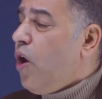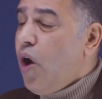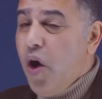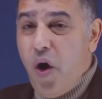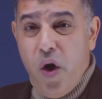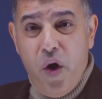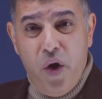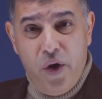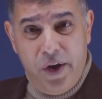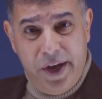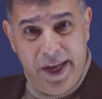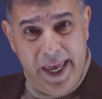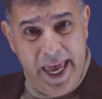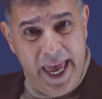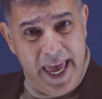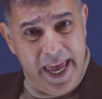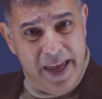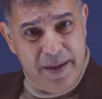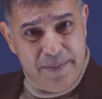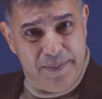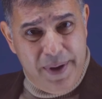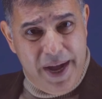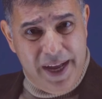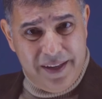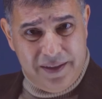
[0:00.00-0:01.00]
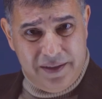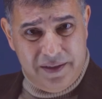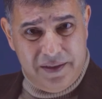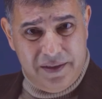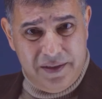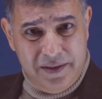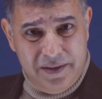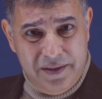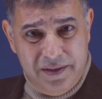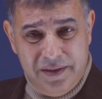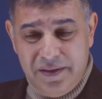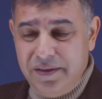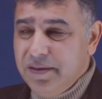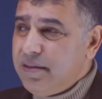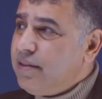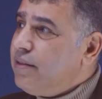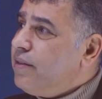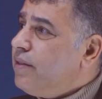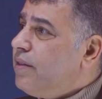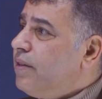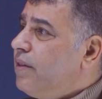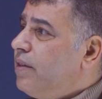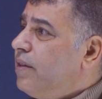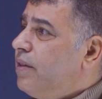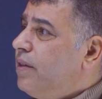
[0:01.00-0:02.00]
Okay, but.
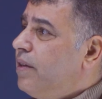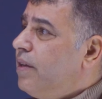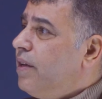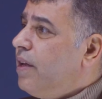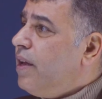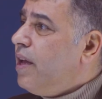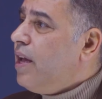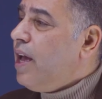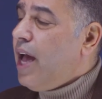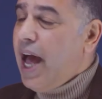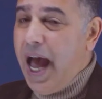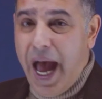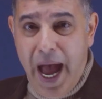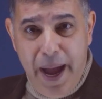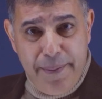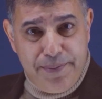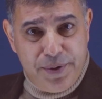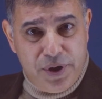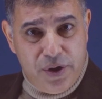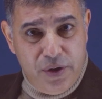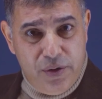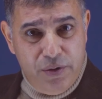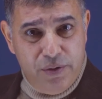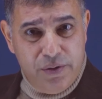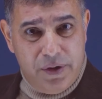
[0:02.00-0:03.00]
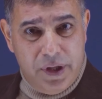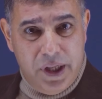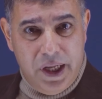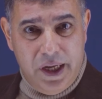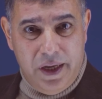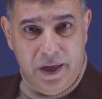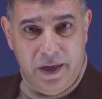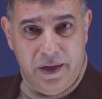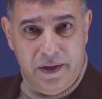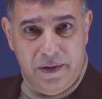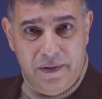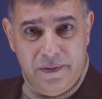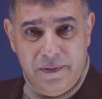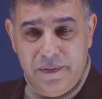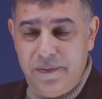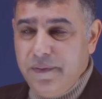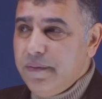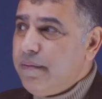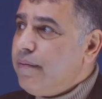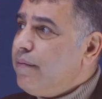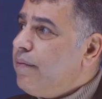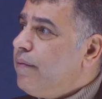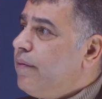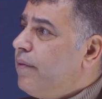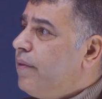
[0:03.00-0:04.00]
Absolutely.
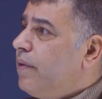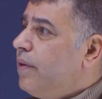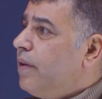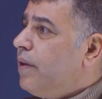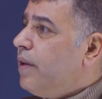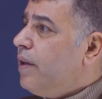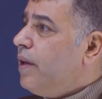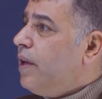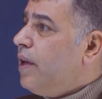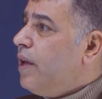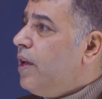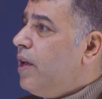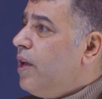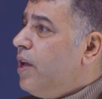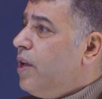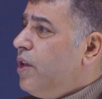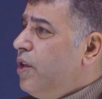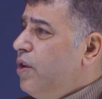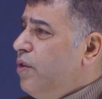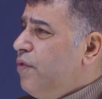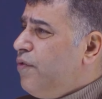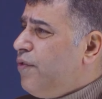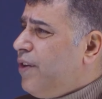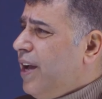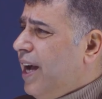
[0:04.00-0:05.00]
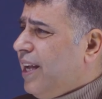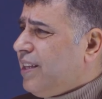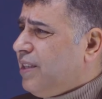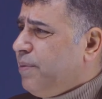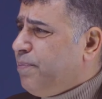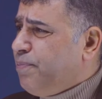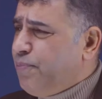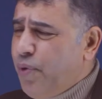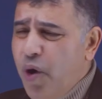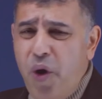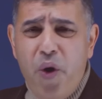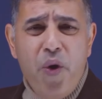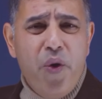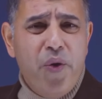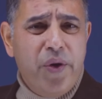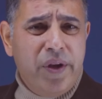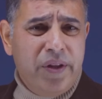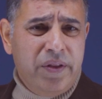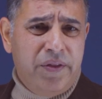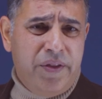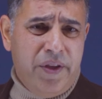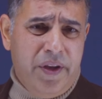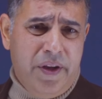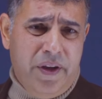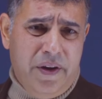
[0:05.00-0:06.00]
You've got a
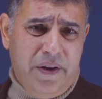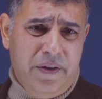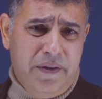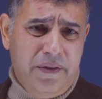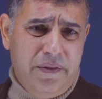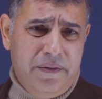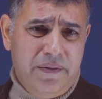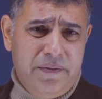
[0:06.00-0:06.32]
point there.